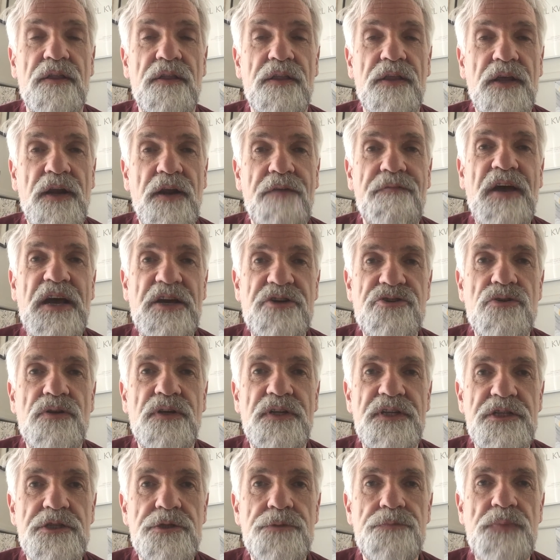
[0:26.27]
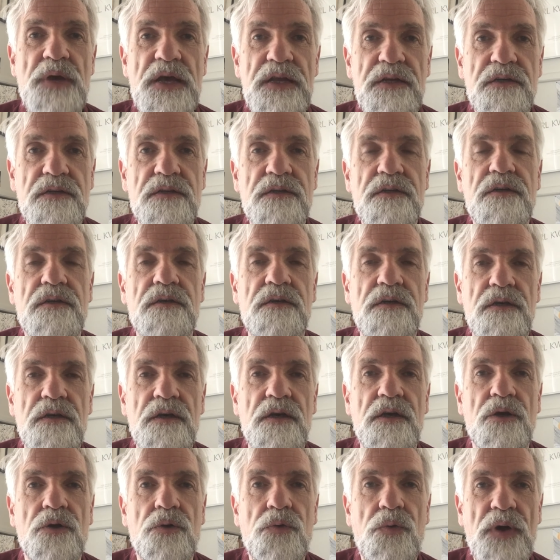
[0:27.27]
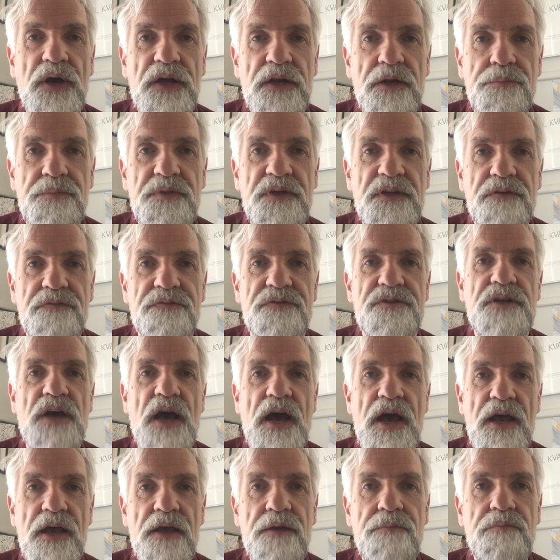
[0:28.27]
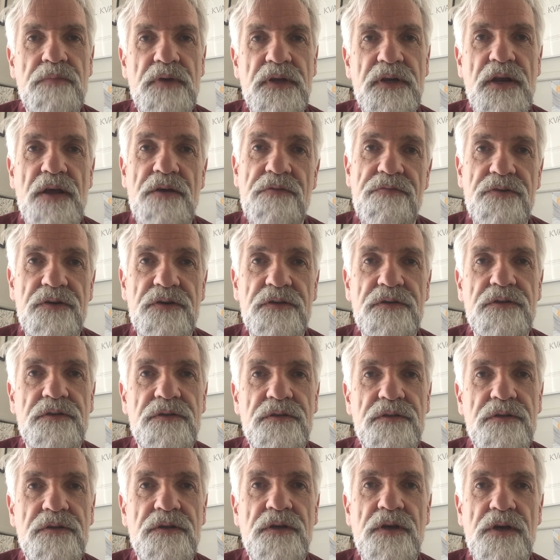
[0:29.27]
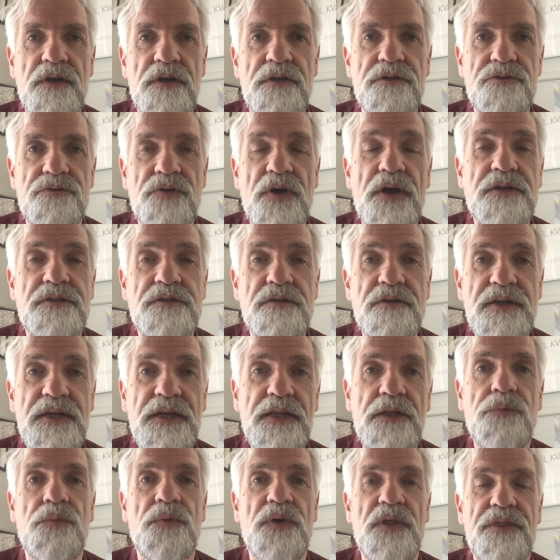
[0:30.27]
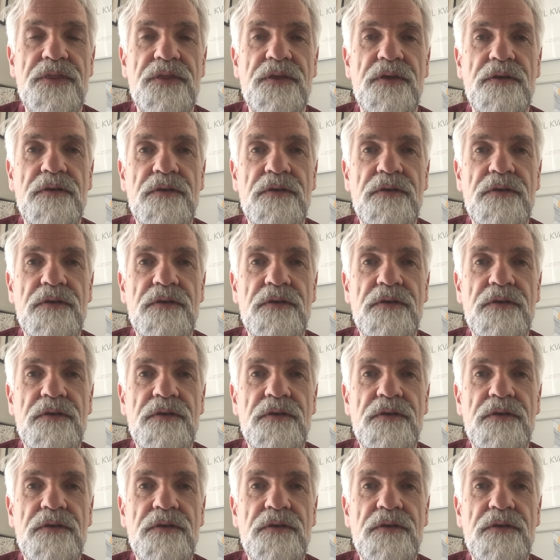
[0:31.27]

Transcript: that I've actually spent quite a bit of time and effort trying to deal with.